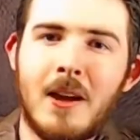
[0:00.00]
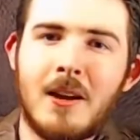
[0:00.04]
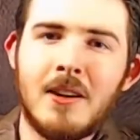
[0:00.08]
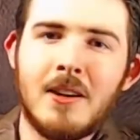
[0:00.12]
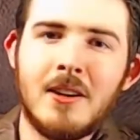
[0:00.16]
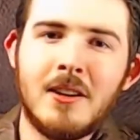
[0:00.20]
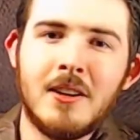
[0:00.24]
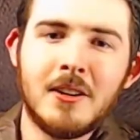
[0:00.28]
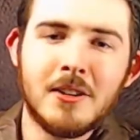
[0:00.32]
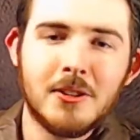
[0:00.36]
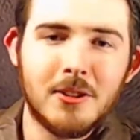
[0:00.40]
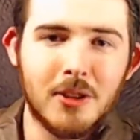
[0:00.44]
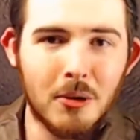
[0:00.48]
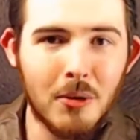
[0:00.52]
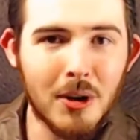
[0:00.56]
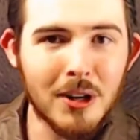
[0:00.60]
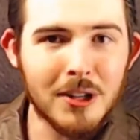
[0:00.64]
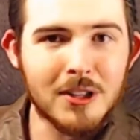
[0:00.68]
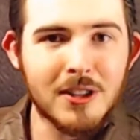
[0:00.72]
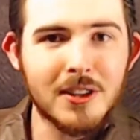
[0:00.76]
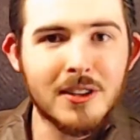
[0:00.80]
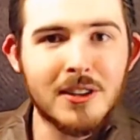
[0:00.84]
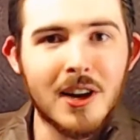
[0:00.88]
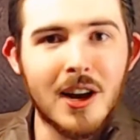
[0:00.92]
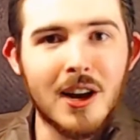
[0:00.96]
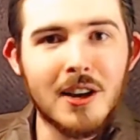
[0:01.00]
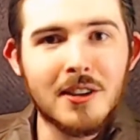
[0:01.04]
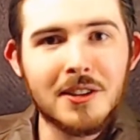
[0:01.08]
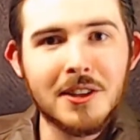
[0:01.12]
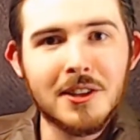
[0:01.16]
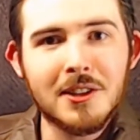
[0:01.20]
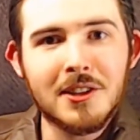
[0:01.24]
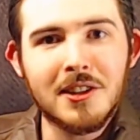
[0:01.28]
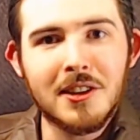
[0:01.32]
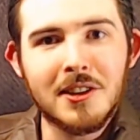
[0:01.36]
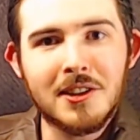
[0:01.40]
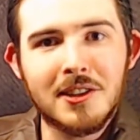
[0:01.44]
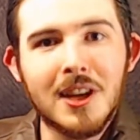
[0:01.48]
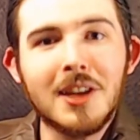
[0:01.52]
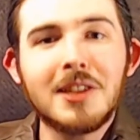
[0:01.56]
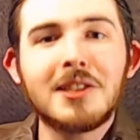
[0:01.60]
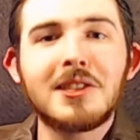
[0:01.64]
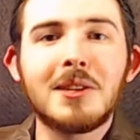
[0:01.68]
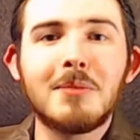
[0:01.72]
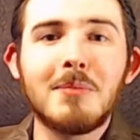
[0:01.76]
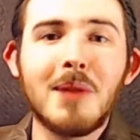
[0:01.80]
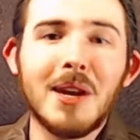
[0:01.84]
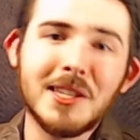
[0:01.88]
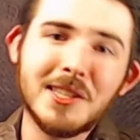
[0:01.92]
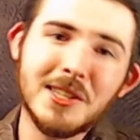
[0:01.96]
So what she does is she
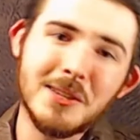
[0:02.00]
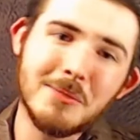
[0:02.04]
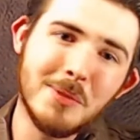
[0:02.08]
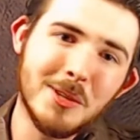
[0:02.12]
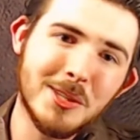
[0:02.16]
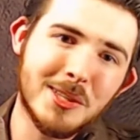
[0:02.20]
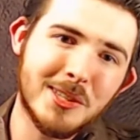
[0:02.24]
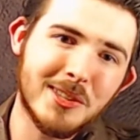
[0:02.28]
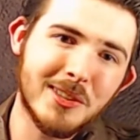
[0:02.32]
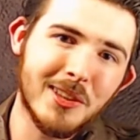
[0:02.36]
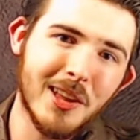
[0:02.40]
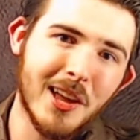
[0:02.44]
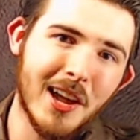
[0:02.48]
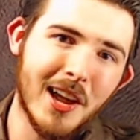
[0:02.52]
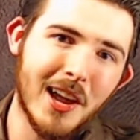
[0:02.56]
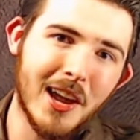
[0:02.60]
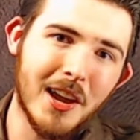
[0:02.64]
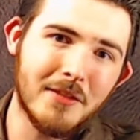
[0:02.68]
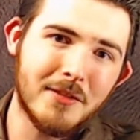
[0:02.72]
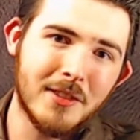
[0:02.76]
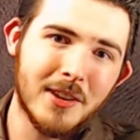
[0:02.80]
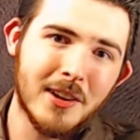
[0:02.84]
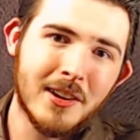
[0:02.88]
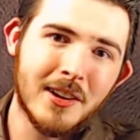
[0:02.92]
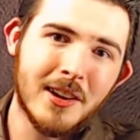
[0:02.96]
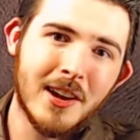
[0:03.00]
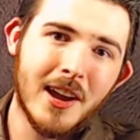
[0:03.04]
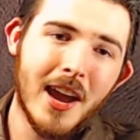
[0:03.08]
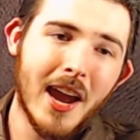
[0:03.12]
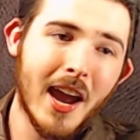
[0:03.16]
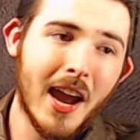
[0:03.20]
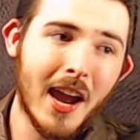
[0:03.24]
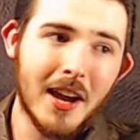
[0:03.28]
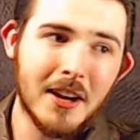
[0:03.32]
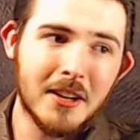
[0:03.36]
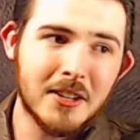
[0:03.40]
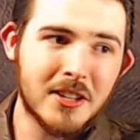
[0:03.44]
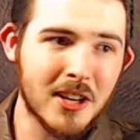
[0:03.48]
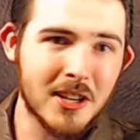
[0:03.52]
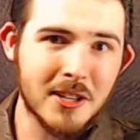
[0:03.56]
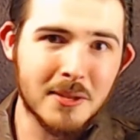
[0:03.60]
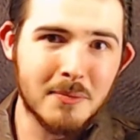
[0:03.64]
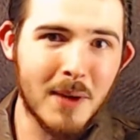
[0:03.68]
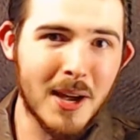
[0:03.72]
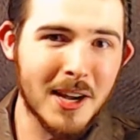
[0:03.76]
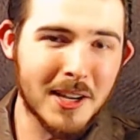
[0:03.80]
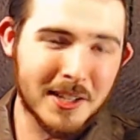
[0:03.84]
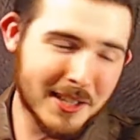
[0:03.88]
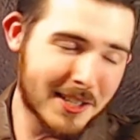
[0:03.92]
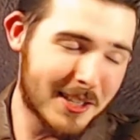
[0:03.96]
essentially makes him his slave and just
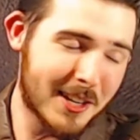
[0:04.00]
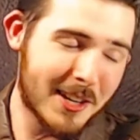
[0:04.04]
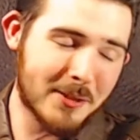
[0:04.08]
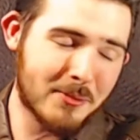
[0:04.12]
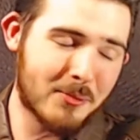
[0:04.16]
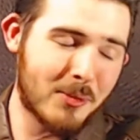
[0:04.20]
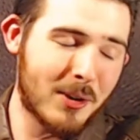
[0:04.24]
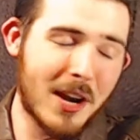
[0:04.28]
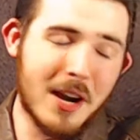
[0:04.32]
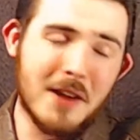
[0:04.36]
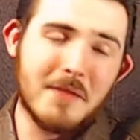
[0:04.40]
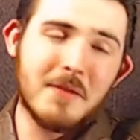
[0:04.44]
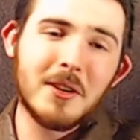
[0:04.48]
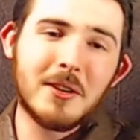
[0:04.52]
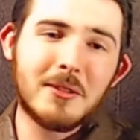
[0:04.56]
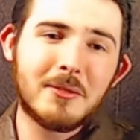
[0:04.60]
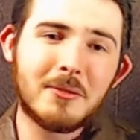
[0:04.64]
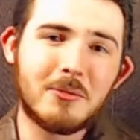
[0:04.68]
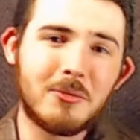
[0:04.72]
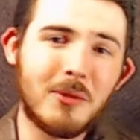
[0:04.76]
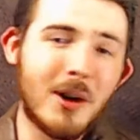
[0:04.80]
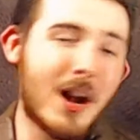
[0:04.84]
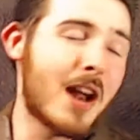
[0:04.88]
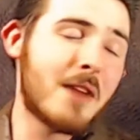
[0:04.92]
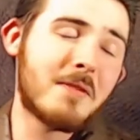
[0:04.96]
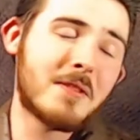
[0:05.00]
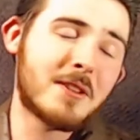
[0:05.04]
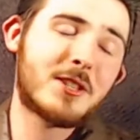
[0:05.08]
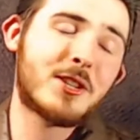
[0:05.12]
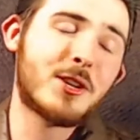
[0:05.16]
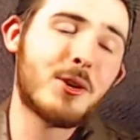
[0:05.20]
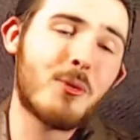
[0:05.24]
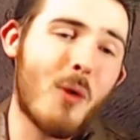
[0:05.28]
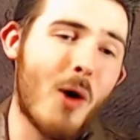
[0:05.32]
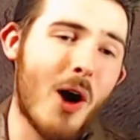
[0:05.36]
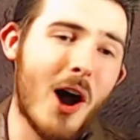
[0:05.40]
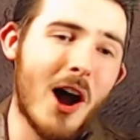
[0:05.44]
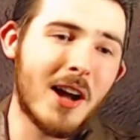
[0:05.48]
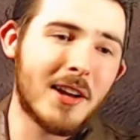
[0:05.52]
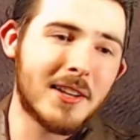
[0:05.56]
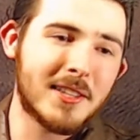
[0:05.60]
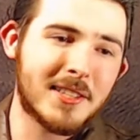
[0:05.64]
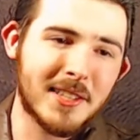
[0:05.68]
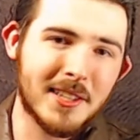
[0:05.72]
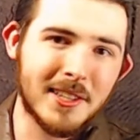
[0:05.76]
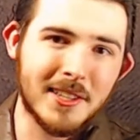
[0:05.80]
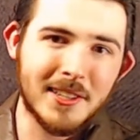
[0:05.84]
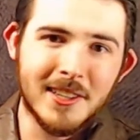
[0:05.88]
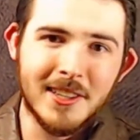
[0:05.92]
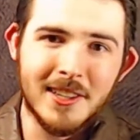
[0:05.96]
does whatever she wants,
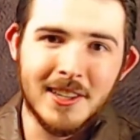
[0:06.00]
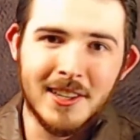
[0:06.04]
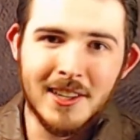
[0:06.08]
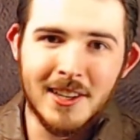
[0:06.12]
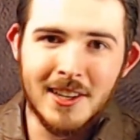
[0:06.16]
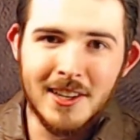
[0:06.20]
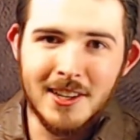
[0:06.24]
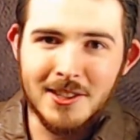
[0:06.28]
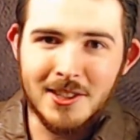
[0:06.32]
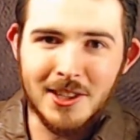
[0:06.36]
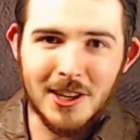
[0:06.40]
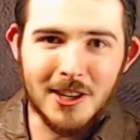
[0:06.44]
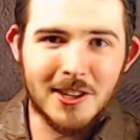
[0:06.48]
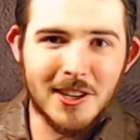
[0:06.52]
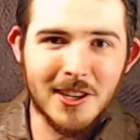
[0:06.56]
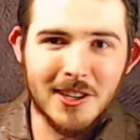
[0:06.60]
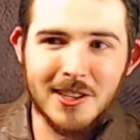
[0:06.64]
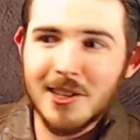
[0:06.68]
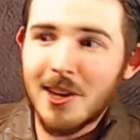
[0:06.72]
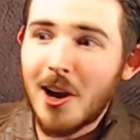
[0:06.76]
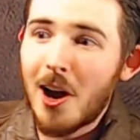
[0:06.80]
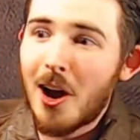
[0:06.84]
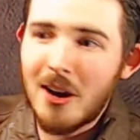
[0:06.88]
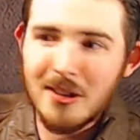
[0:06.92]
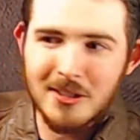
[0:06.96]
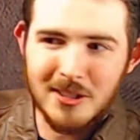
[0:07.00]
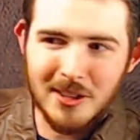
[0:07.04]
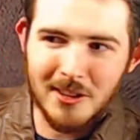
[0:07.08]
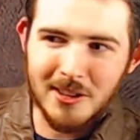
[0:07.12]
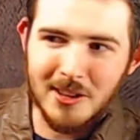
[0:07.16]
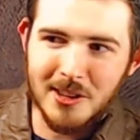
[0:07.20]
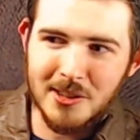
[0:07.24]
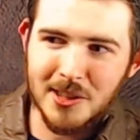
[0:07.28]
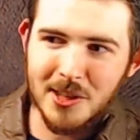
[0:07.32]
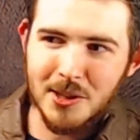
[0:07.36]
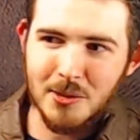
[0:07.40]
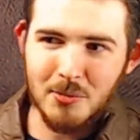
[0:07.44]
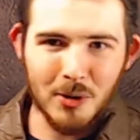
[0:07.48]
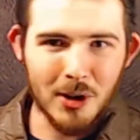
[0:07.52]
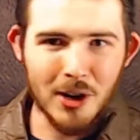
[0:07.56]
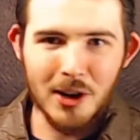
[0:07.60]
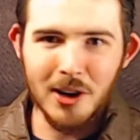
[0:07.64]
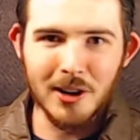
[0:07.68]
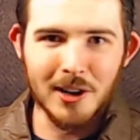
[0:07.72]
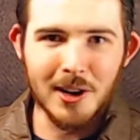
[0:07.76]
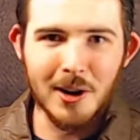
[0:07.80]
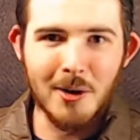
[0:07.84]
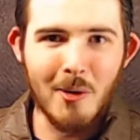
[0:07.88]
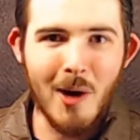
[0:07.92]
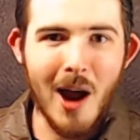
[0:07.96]
and she just goes and does these
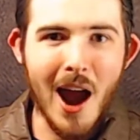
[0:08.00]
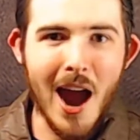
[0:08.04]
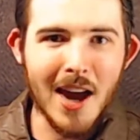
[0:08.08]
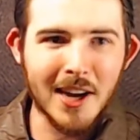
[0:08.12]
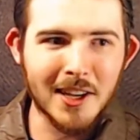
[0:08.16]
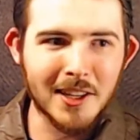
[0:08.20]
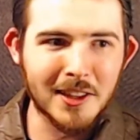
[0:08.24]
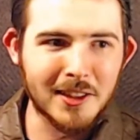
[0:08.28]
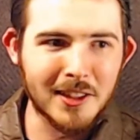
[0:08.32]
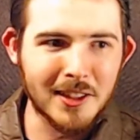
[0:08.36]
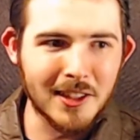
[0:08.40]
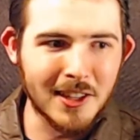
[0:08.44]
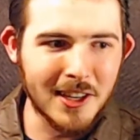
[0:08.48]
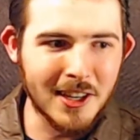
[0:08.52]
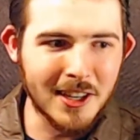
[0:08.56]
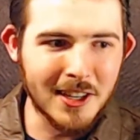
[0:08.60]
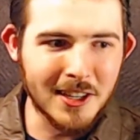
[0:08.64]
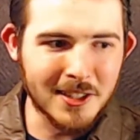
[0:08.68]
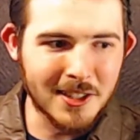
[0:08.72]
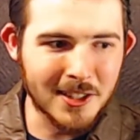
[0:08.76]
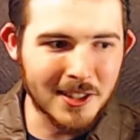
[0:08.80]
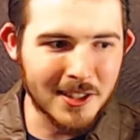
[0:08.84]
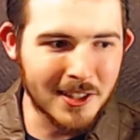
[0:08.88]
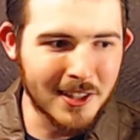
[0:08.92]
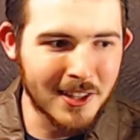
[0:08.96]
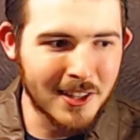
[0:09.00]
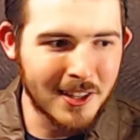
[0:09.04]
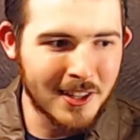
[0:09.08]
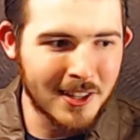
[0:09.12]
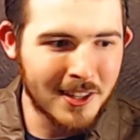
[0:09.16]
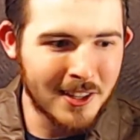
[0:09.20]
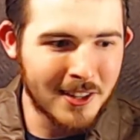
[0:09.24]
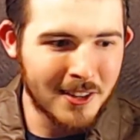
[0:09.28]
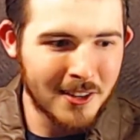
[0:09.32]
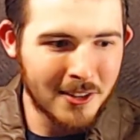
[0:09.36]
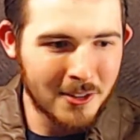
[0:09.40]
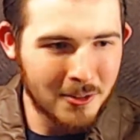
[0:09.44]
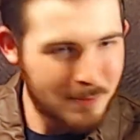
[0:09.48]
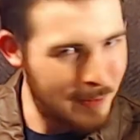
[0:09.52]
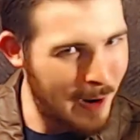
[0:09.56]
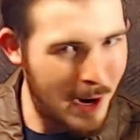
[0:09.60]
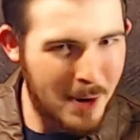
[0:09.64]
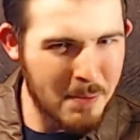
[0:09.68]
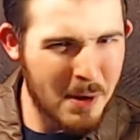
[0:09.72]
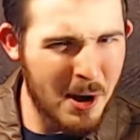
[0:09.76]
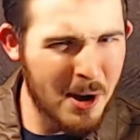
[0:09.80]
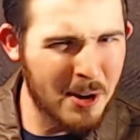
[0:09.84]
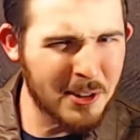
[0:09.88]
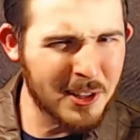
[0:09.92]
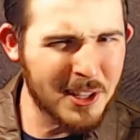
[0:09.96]
weird and wacky things, and
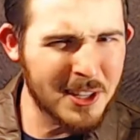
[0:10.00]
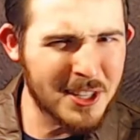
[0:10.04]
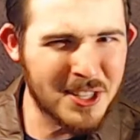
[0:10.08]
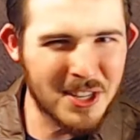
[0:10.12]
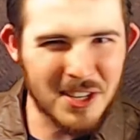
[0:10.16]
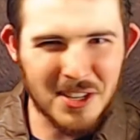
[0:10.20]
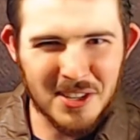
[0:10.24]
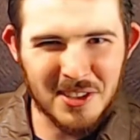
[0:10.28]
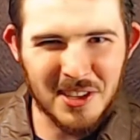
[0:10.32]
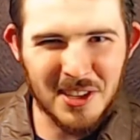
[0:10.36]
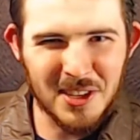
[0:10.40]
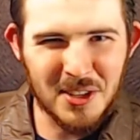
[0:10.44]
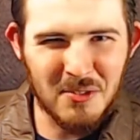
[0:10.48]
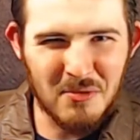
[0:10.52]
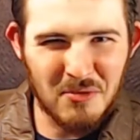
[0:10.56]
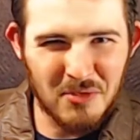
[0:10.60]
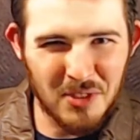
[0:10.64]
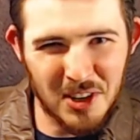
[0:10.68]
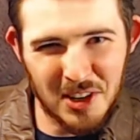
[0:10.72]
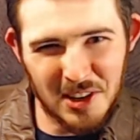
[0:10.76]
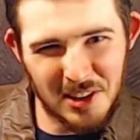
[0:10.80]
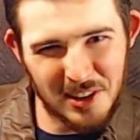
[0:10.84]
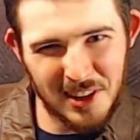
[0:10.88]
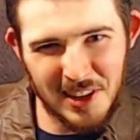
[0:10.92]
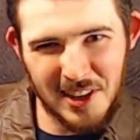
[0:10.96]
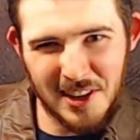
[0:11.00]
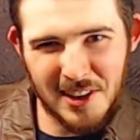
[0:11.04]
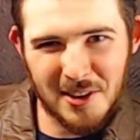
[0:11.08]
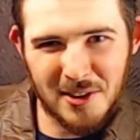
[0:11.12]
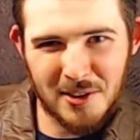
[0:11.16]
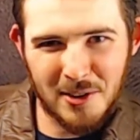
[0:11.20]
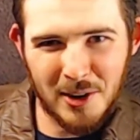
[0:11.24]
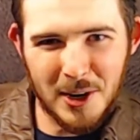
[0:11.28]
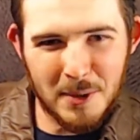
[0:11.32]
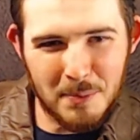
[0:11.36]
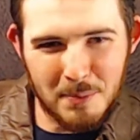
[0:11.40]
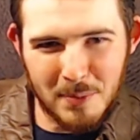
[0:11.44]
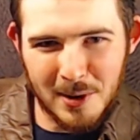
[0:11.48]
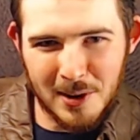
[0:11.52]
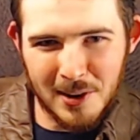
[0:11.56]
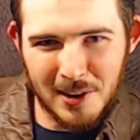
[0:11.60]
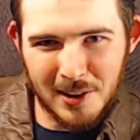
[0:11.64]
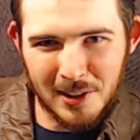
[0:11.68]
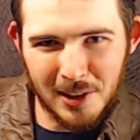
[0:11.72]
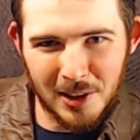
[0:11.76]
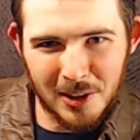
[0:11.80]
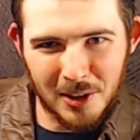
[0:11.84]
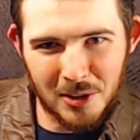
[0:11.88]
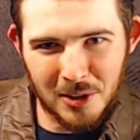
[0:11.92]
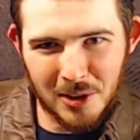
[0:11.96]
primarily just these really creepy
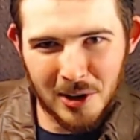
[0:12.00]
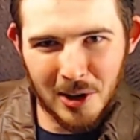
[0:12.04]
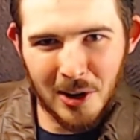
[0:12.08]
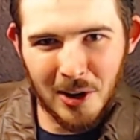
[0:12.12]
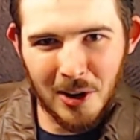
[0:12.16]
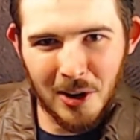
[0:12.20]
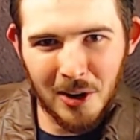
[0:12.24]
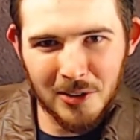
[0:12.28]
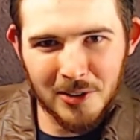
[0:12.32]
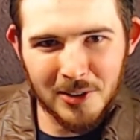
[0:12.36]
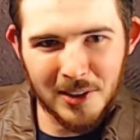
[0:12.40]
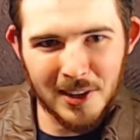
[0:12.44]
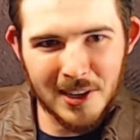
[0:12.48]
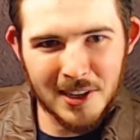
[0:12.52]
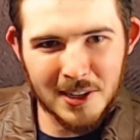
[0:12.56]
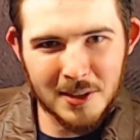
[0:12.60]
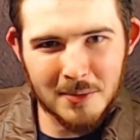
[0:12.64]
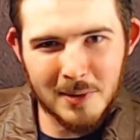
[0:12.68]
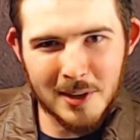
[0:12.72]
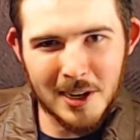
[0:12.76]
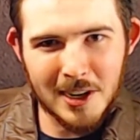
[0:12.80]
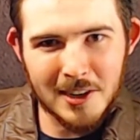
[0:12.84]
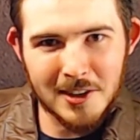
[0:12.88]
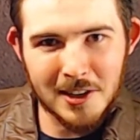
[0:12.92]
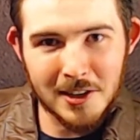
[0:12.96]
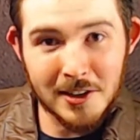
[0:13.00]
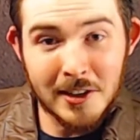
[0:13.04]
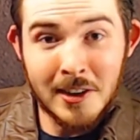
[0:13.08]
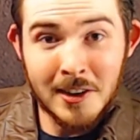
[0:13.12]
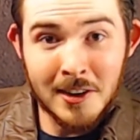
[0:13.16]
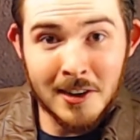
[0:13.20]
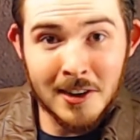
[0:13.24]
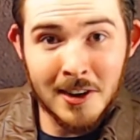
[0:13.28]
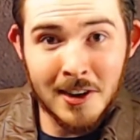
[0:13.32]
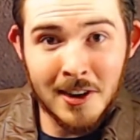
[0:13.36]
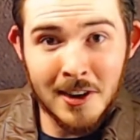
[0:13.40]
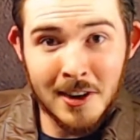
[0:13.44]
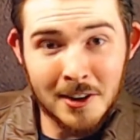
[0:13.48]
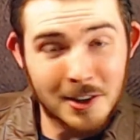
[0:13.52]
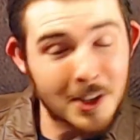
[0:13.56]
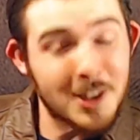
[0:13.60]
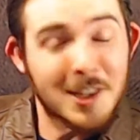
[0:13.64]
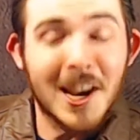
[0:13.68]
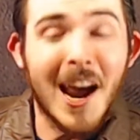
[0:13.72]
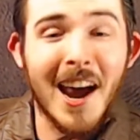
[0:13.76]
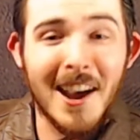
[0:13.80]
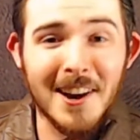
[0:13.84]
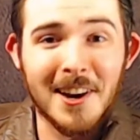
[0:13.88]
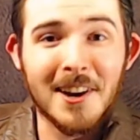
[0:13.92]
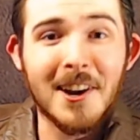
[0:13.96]
little girl things because she's
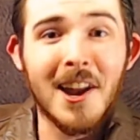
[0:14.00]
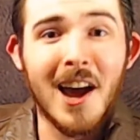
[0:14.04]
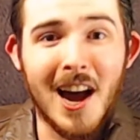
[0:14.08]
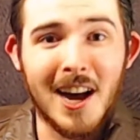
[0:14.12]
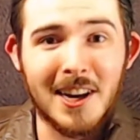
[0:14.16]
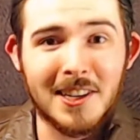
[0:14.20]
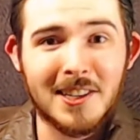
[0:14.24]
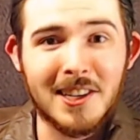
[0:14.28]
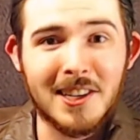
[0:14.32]
kind of nuts.